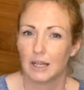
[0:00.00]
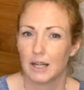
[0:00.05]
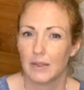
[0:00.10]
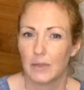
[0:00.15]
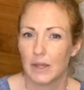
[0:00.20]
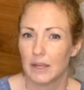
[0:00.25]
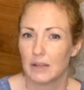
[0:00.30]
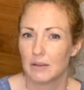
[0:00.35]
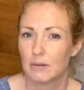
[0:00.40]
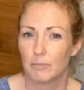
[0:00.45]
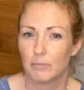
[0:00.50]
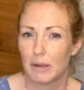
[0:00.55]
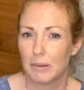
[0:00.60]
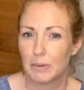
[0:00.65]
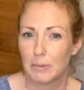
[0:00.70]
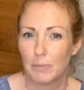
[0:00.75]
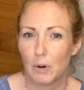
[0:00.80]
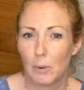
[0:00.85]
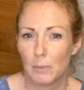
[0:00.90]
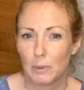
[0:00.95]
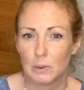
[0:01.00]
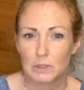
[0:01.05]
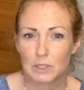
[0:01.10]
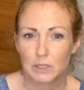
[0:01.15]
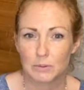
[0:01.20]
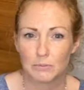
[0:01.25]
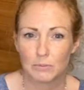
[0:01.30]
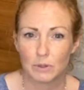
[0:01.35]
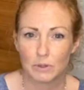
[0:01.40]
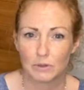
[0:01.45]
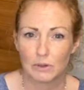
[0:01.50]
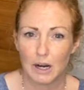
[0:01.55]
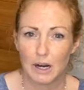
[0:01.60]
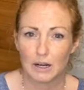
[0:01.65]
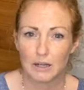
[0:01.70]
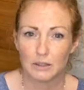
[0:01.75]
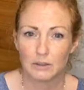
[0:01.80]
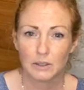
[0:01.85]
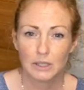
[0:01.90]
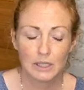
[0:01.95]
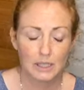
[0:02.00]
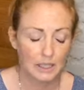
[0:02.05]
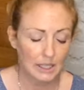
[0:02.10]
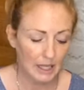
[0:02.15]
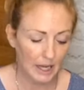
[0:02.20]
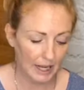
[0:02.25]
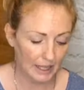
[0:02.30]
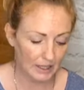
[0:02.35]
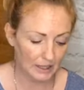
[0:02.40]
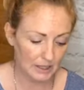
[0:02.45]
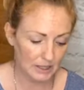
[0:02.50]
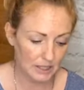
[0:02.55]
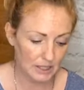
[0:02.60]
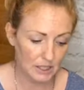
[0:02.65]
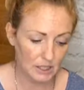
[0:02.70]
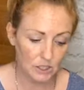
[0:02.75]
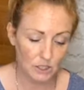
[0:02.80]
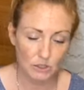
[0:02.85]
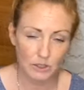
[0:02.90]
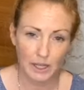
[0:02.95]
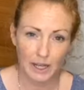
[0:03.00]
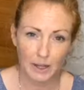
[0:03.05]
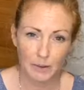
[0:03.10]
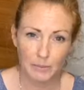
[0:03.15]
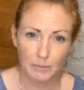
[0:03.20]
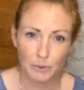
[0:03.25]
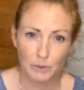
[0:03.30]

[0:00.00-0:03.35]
and then maybe pop on tomorrow and do the hemp